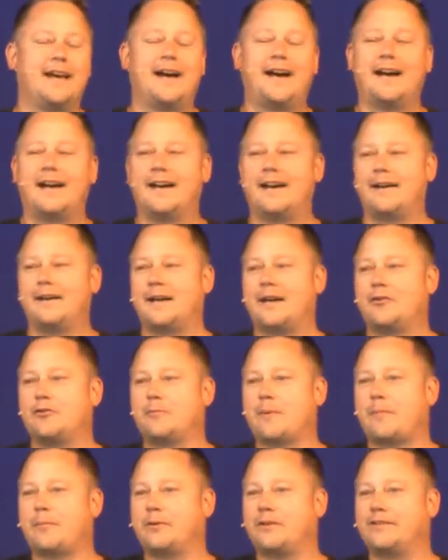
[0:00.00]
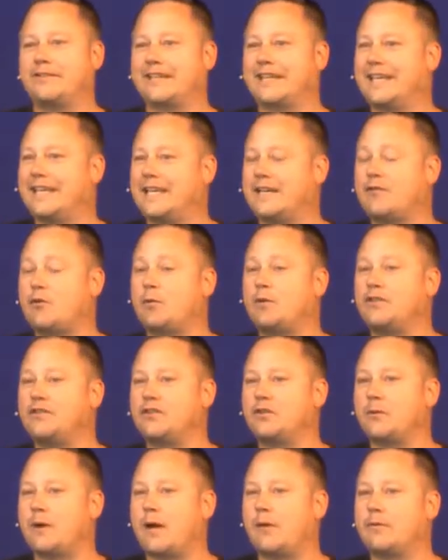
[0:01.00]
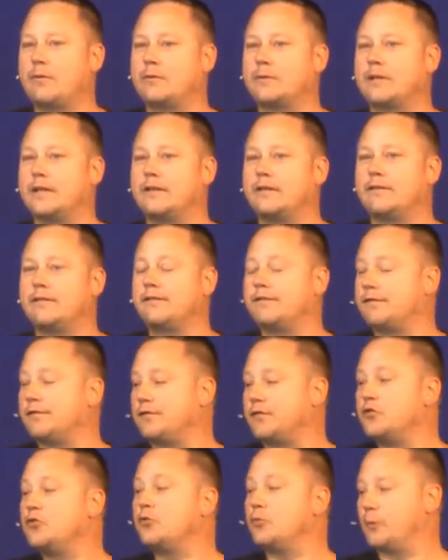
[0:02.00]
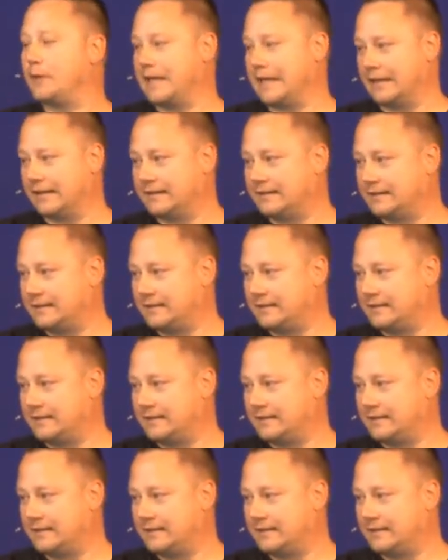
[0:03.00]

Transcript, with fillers: Uh, I remember as a kid, every once in a while, we would get fruit rings.